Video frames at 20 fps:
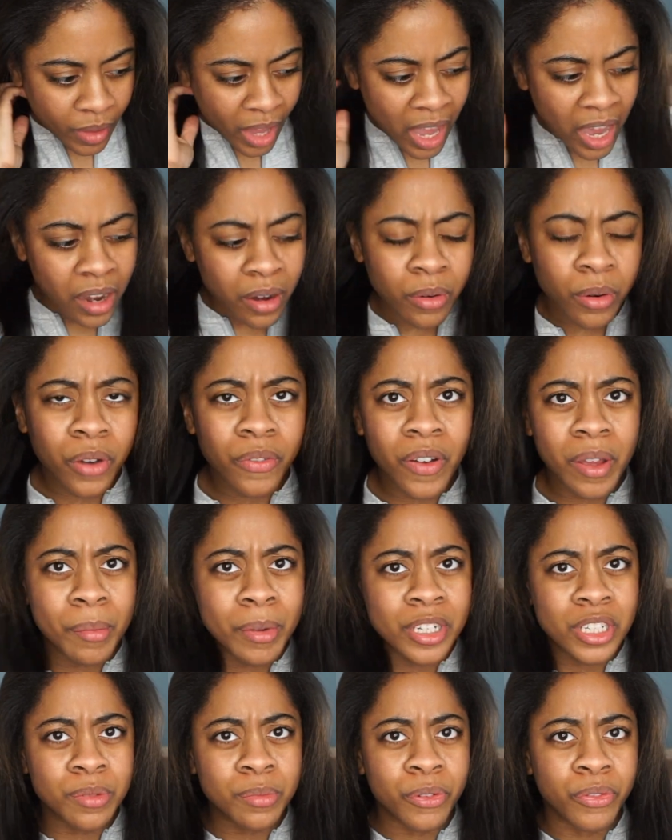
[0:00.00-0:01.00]
I don't know if I
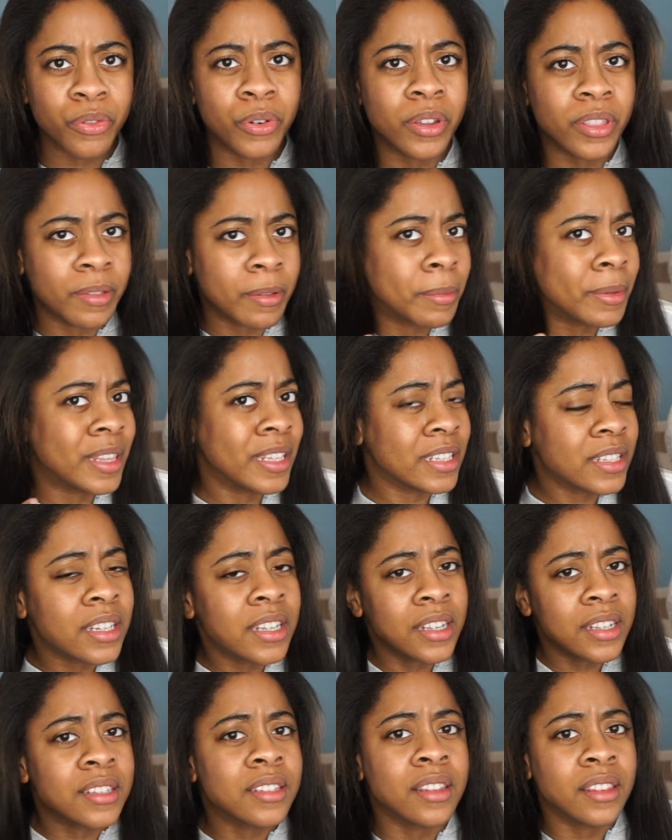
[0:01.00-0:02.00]
mentioned before, but this
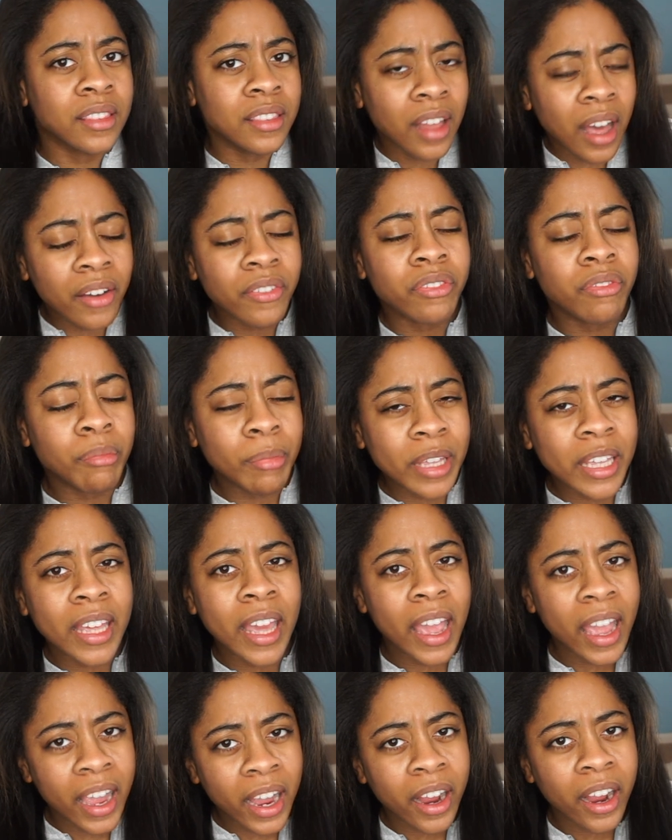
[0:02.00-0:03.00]
is Luvme Me
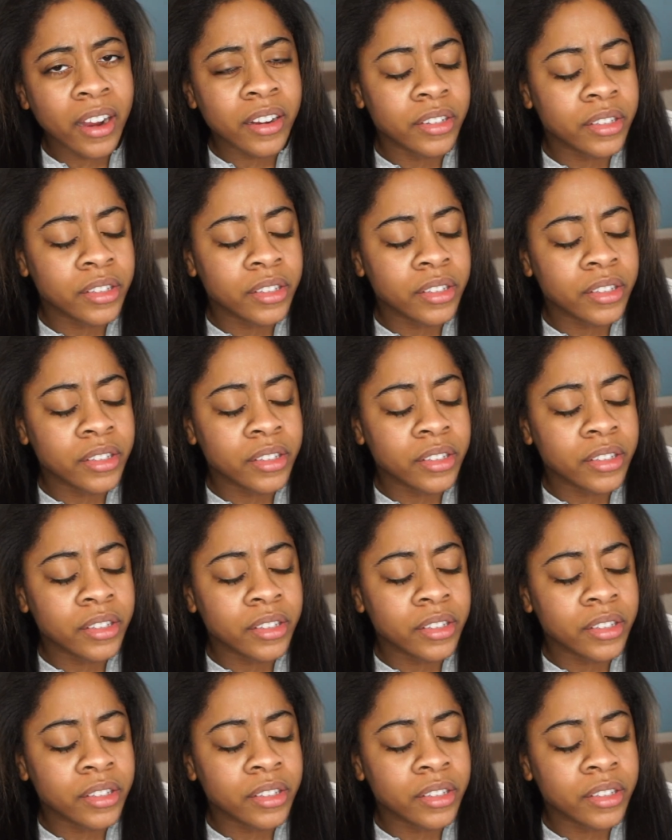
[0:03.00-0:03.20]
Hair.